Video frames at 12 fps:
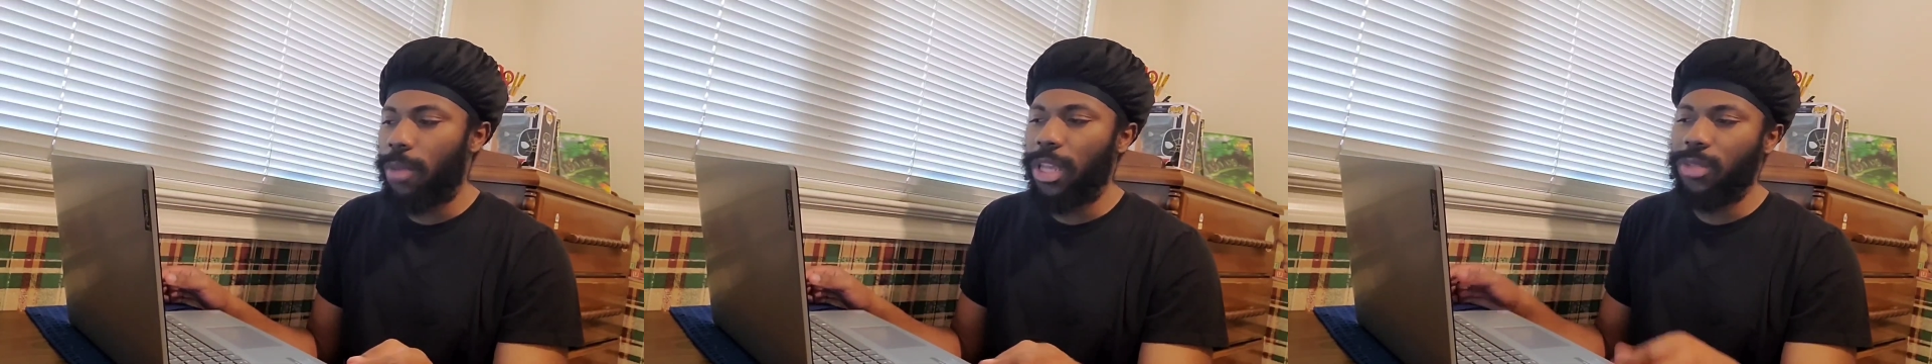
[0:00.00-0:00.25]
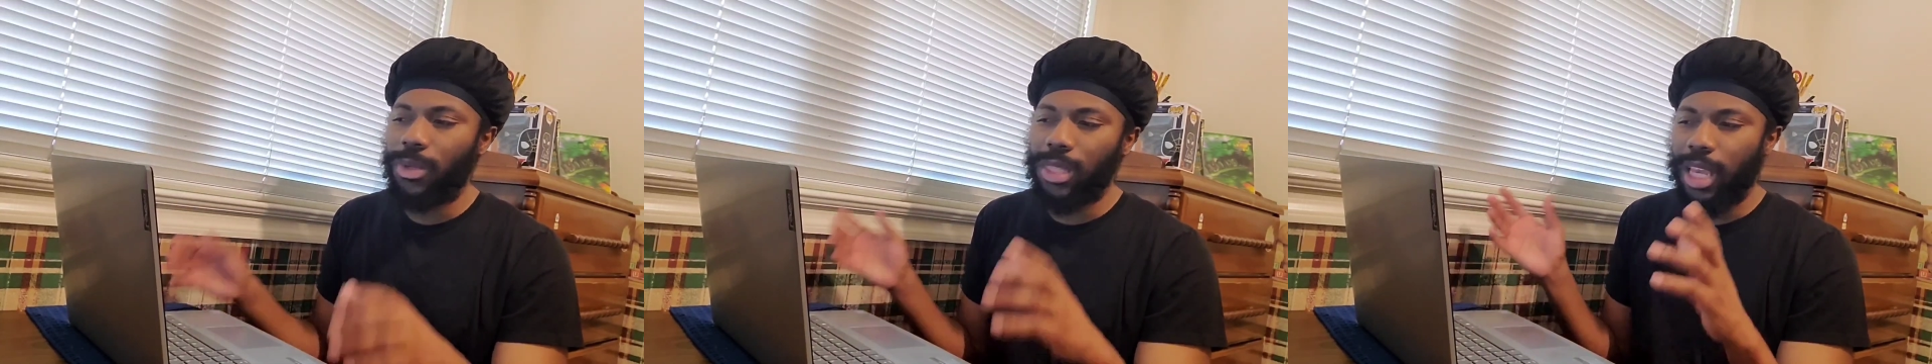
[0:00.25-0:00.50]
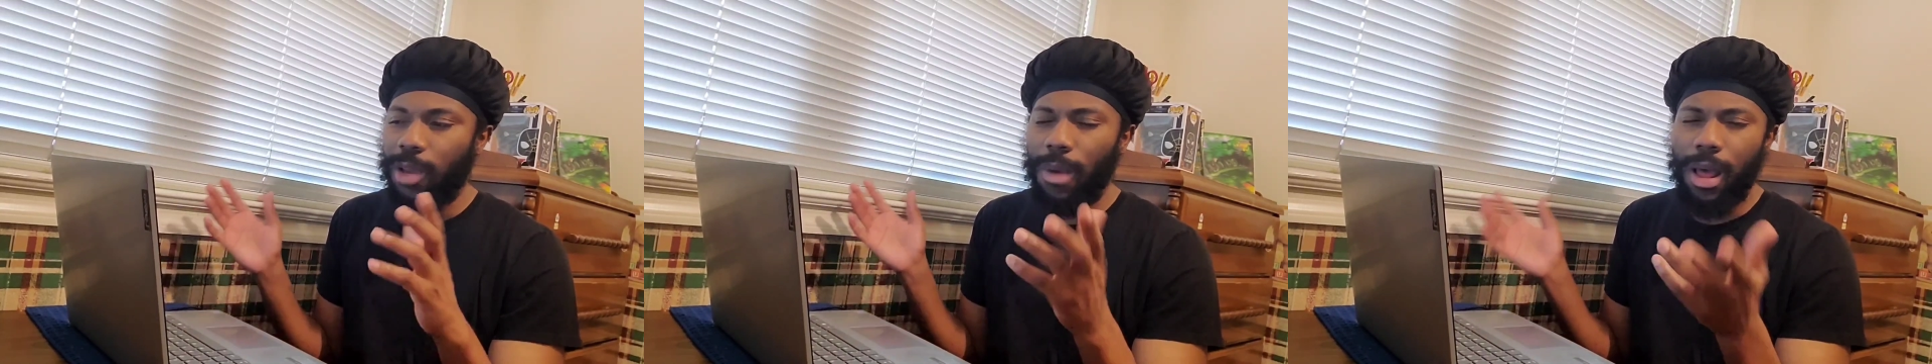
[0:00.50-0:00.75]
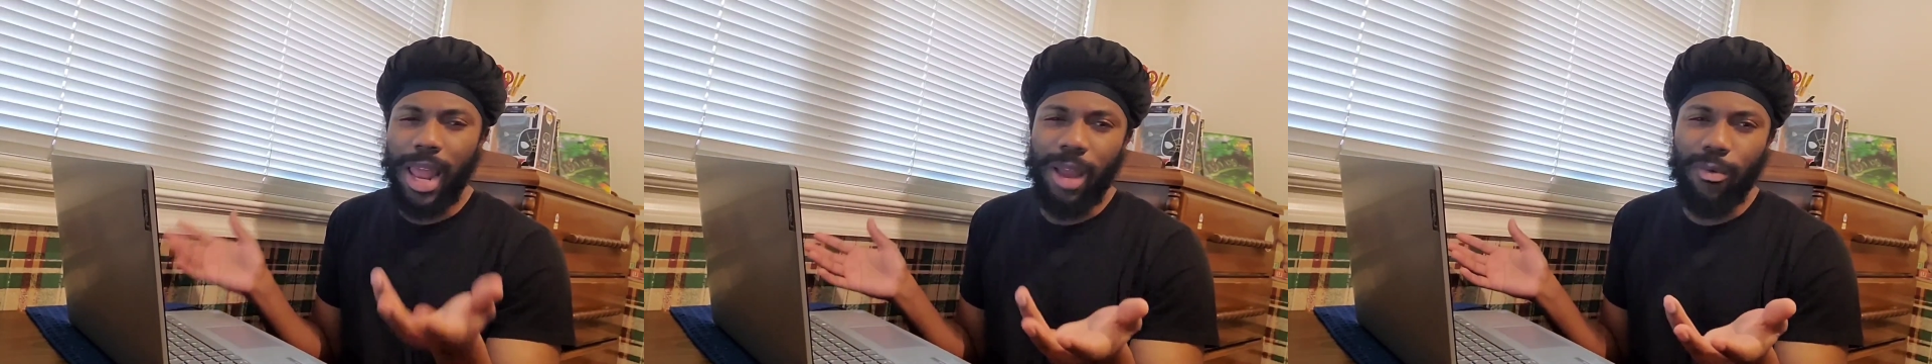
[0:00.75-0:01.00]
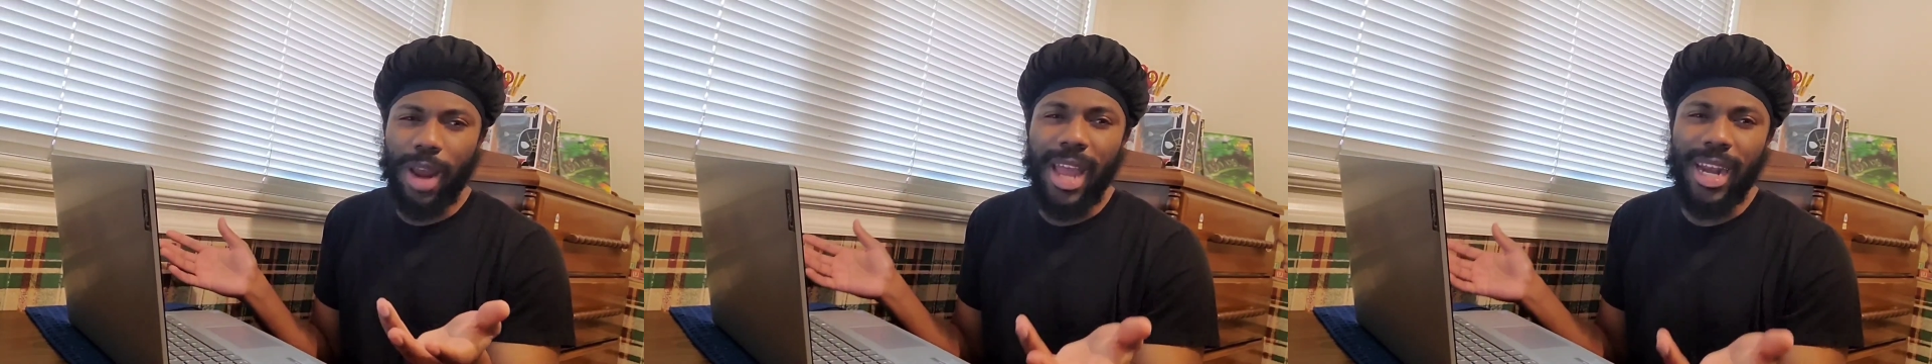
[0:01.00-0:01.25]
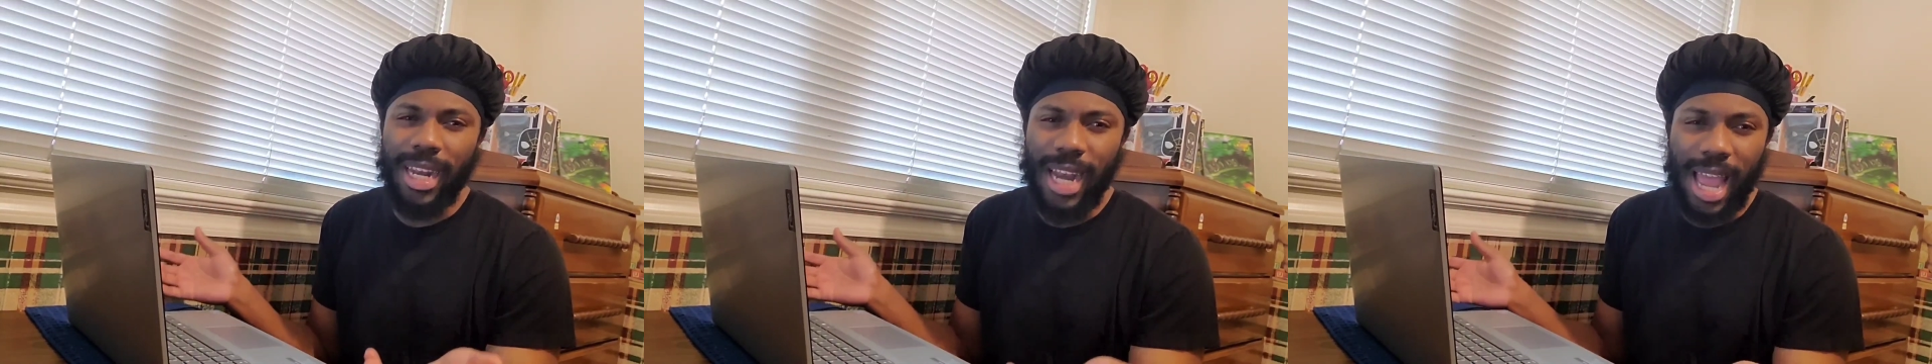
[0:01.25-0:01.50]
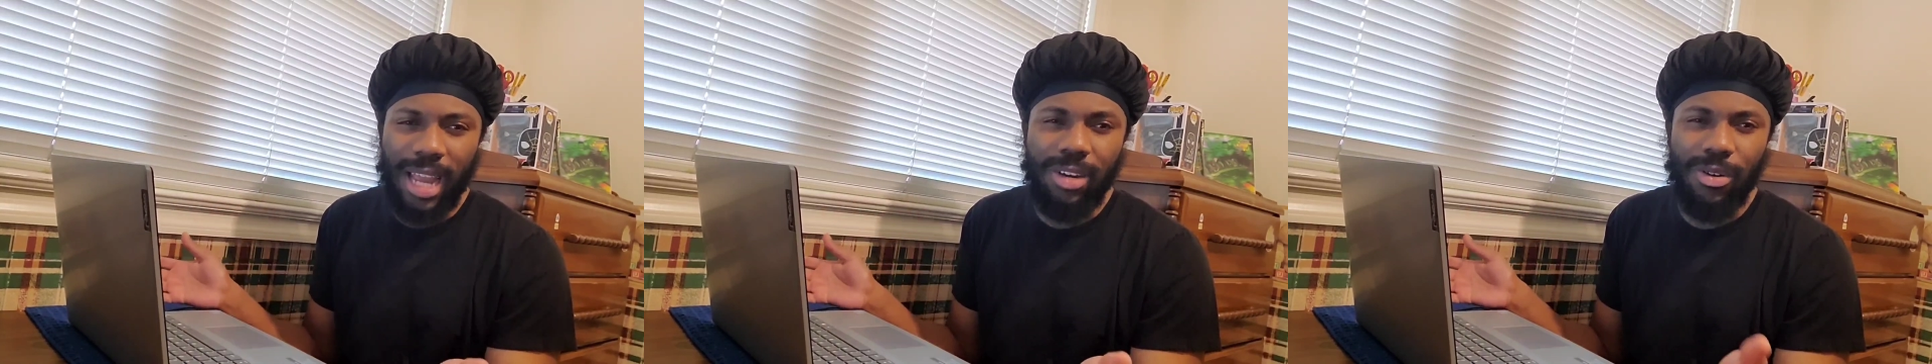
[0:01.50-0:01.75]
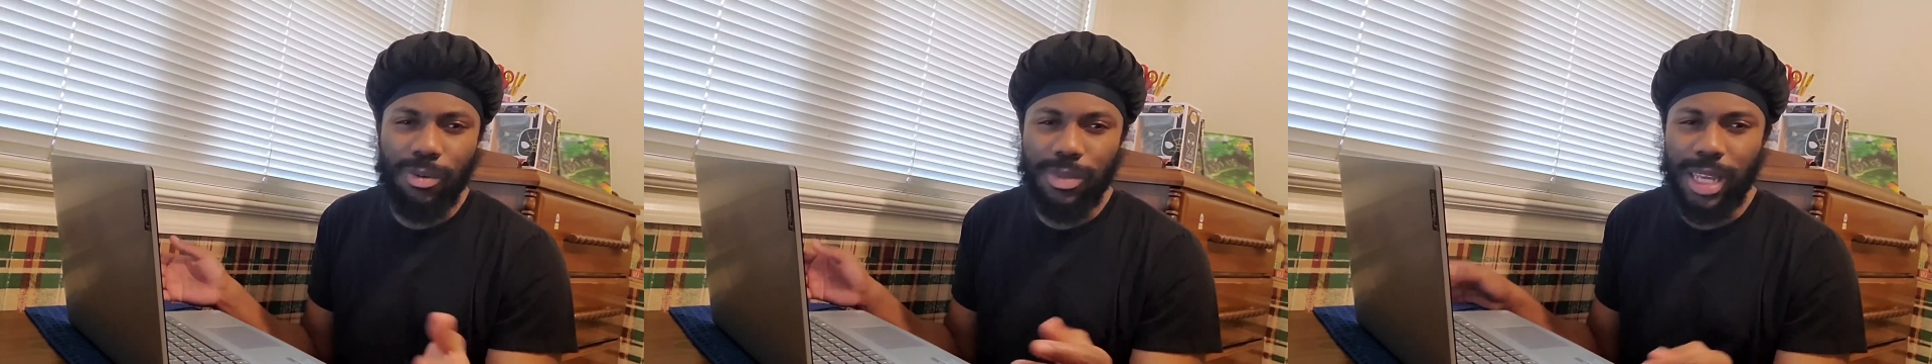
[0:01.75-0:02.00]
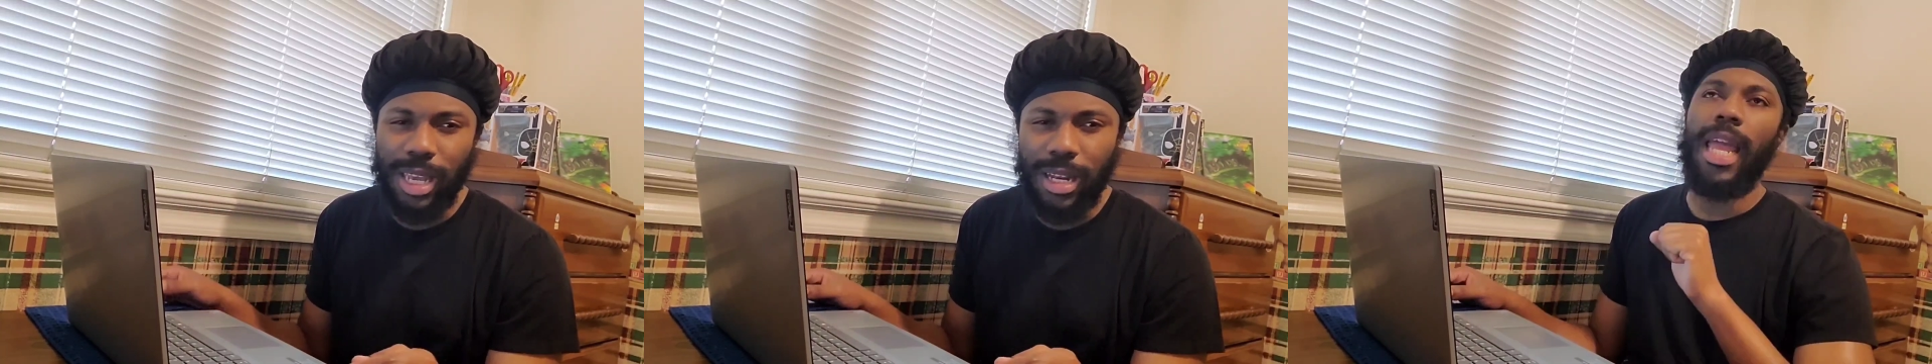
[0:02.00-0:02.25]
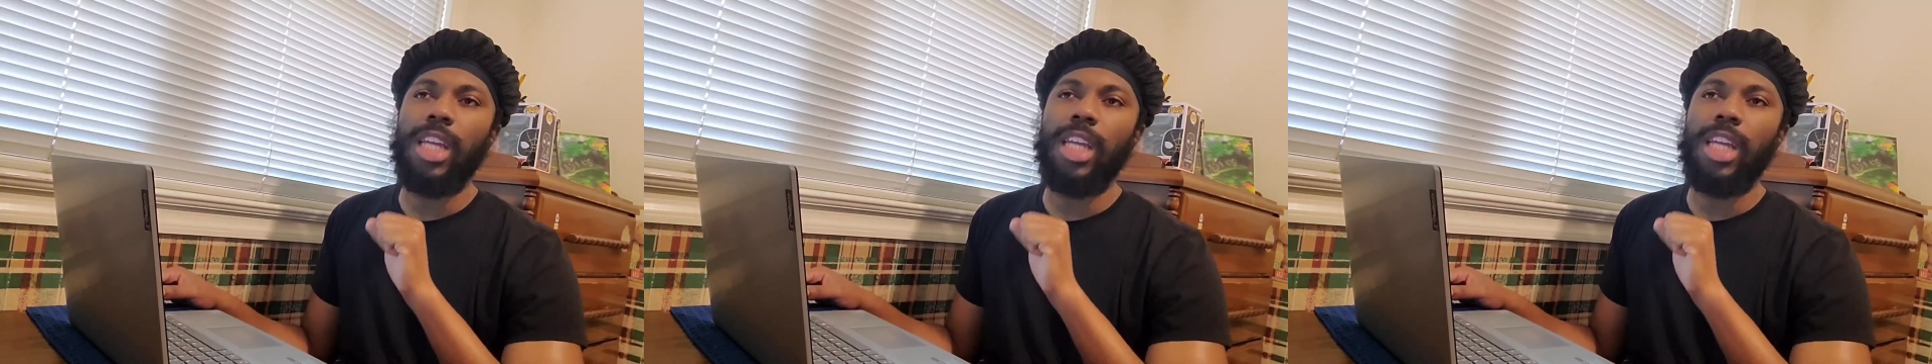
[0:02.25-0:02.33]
It makes me think about like riding at night, you know what I'm saying?